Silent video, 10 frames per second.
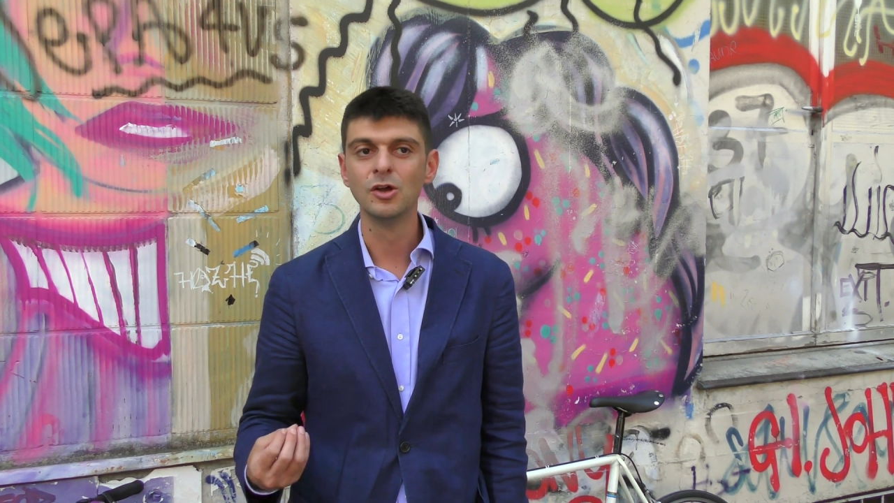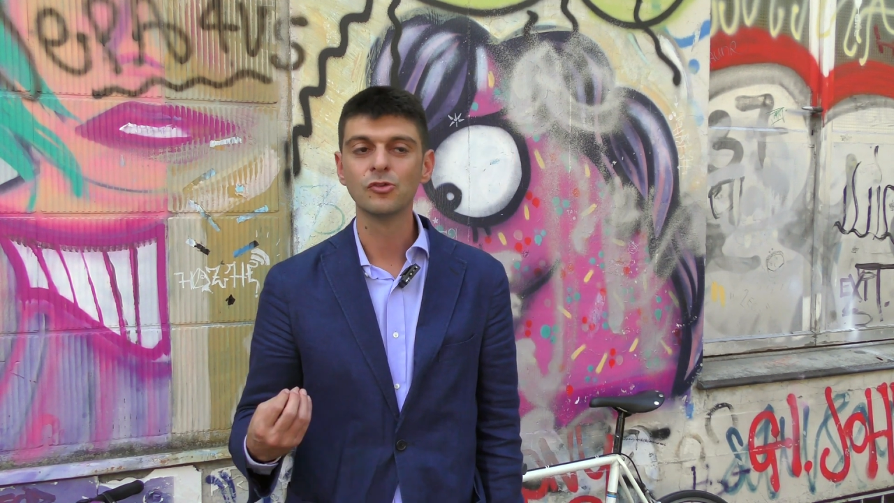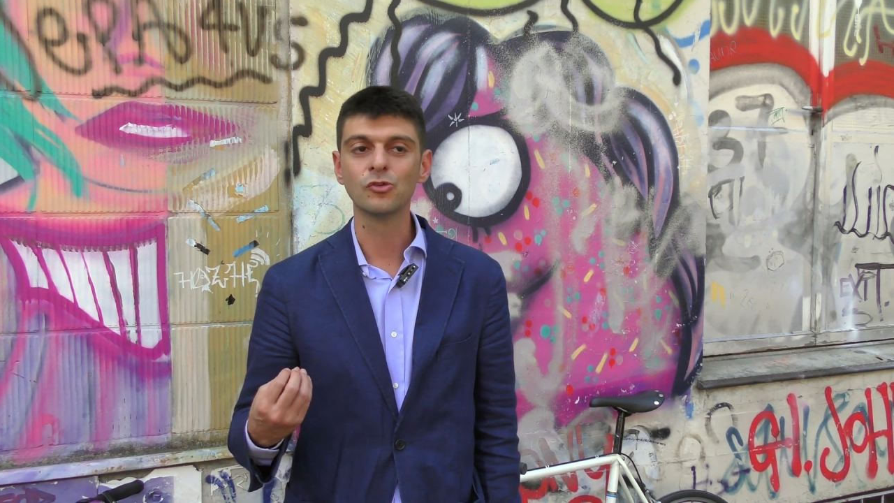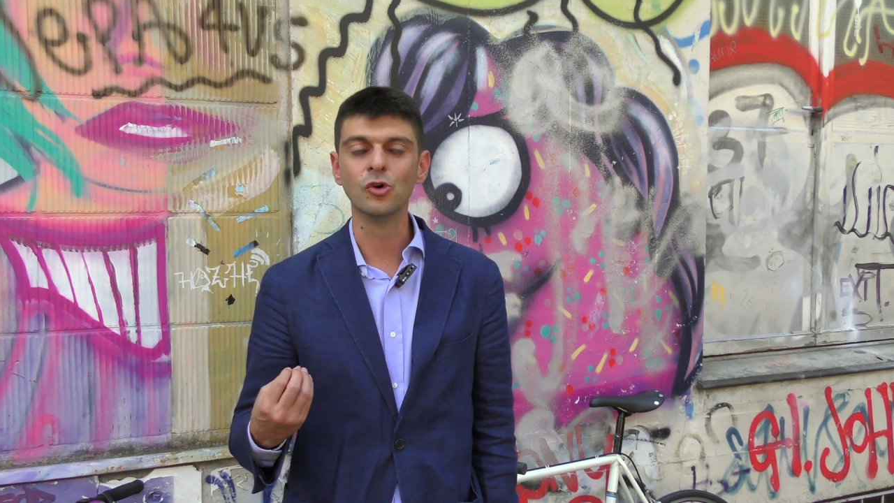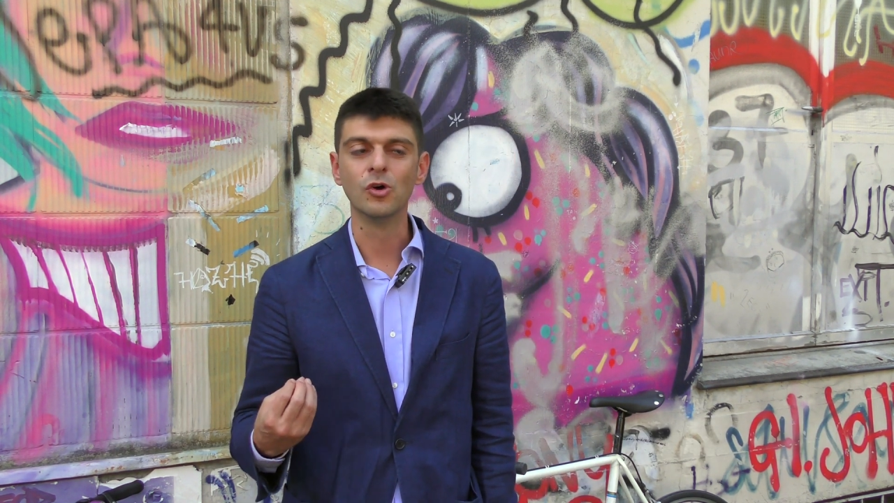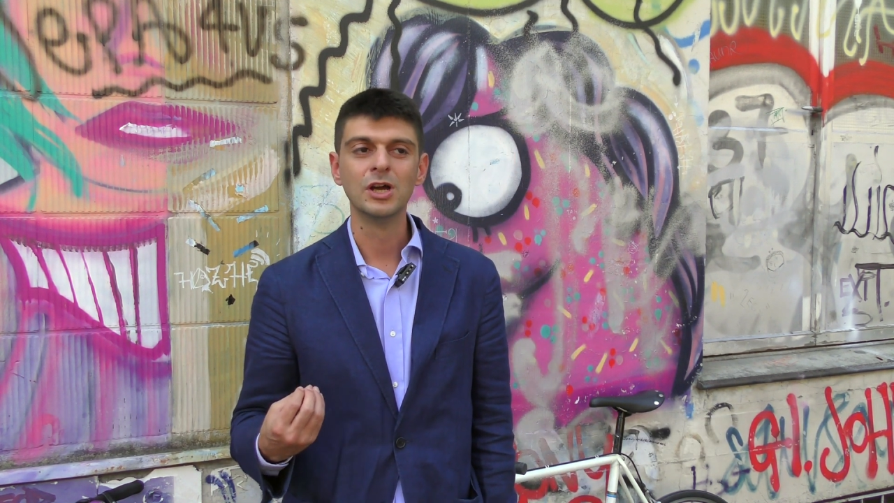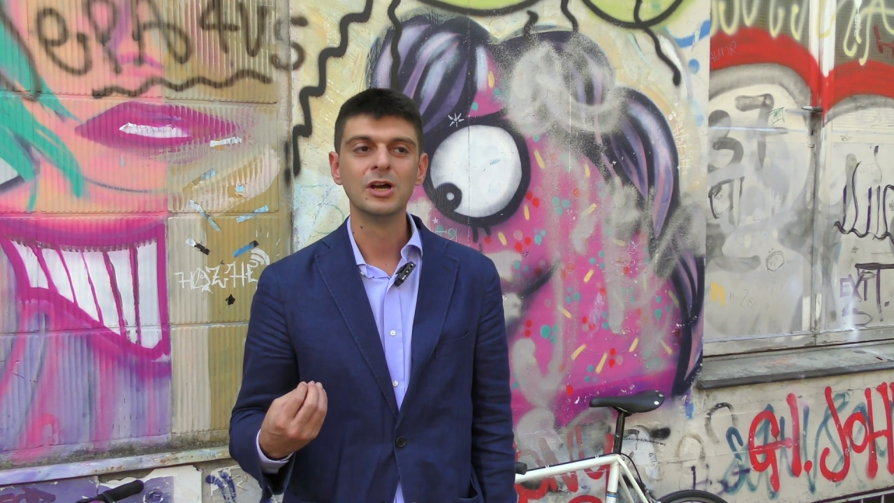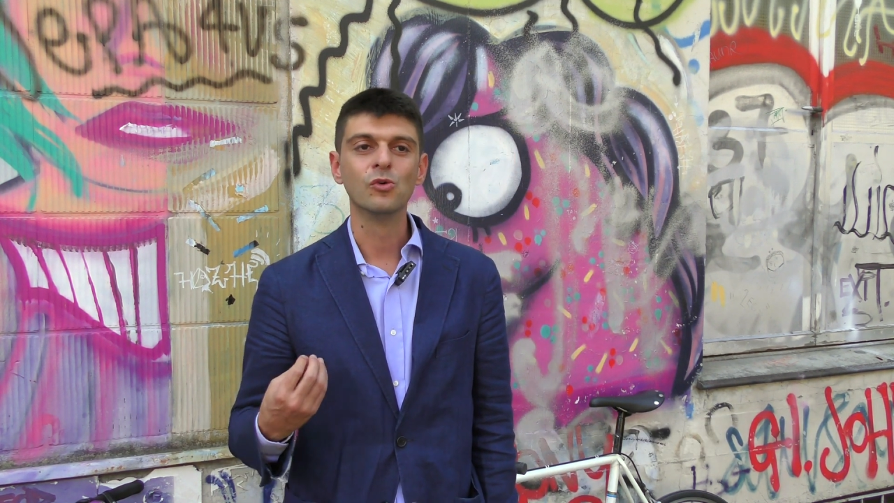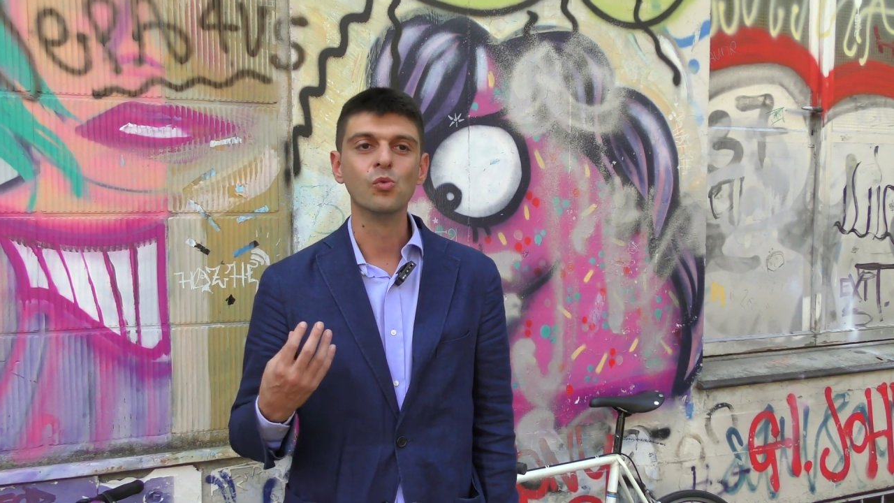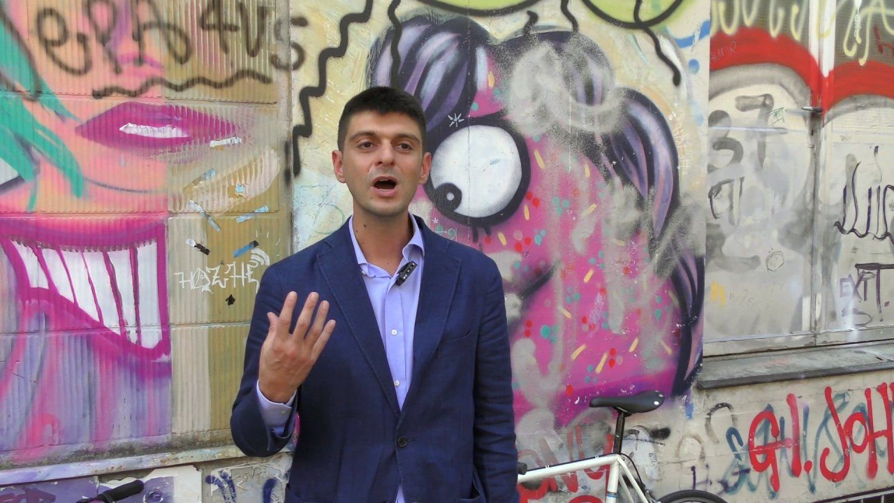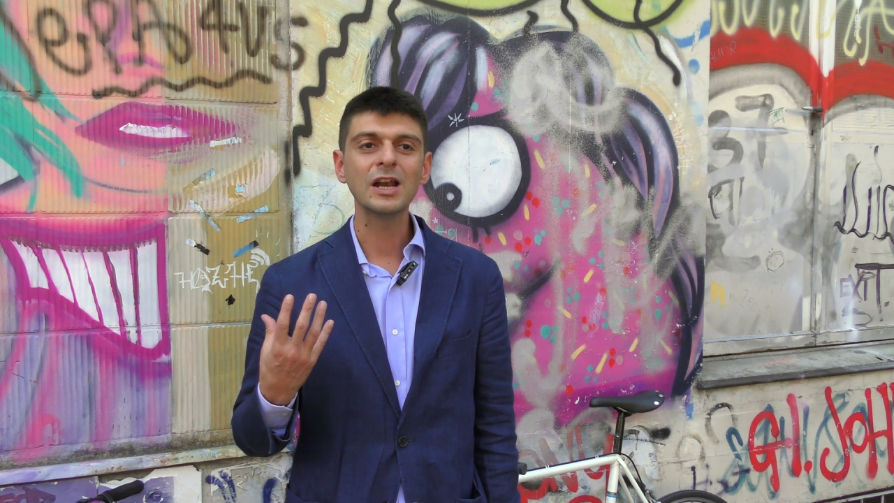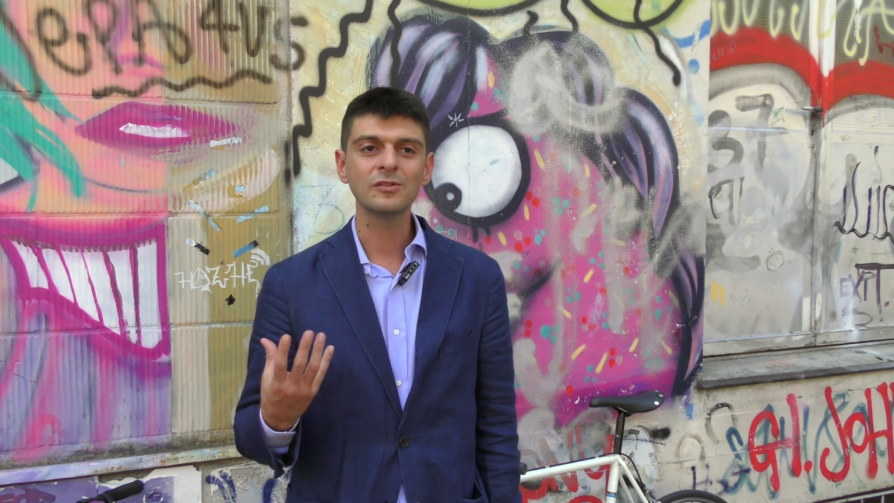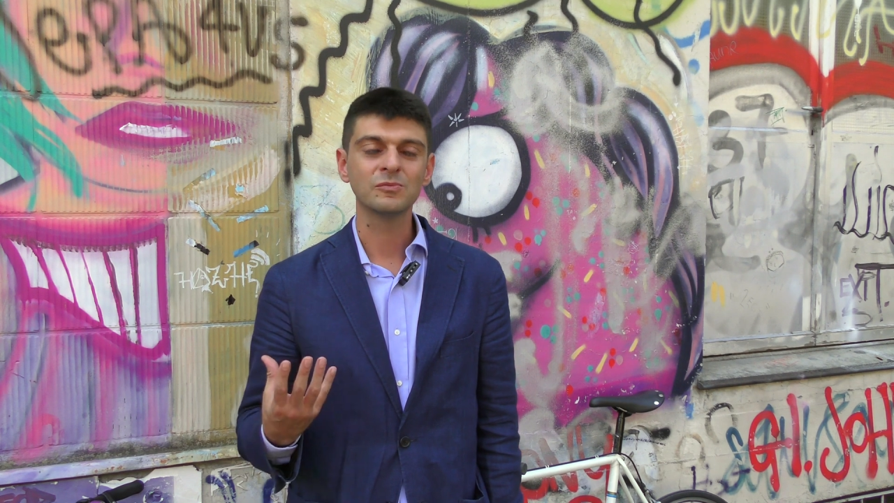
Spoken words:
So one